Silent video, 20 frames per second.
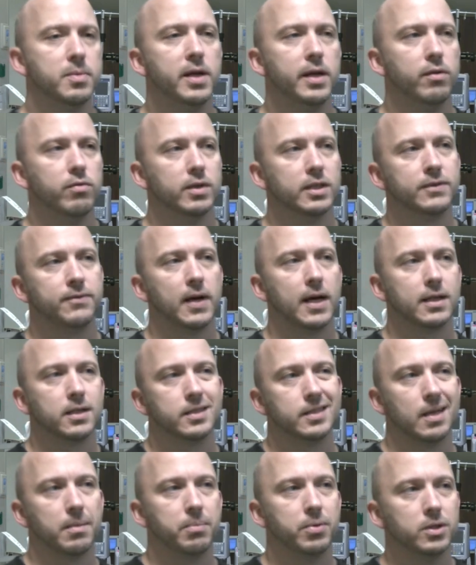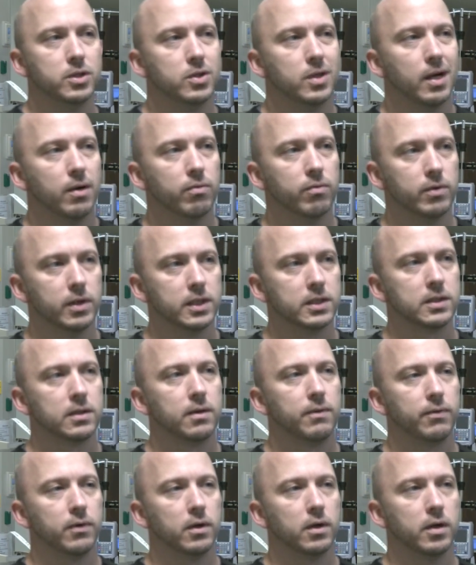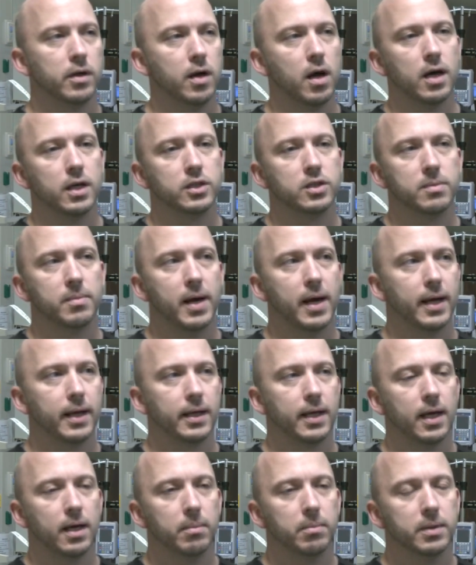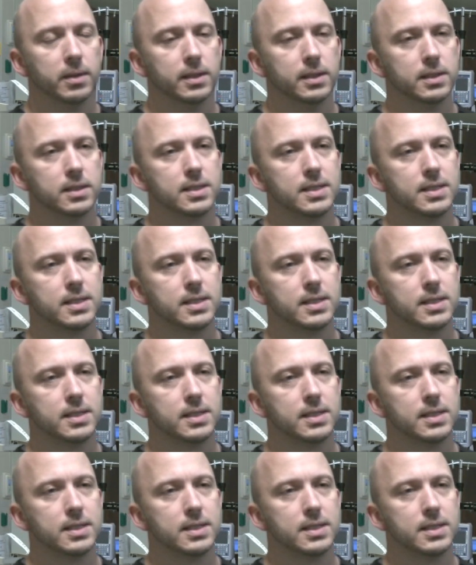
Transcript: many risk factors that put you at risk for non-traumatic head bleeds.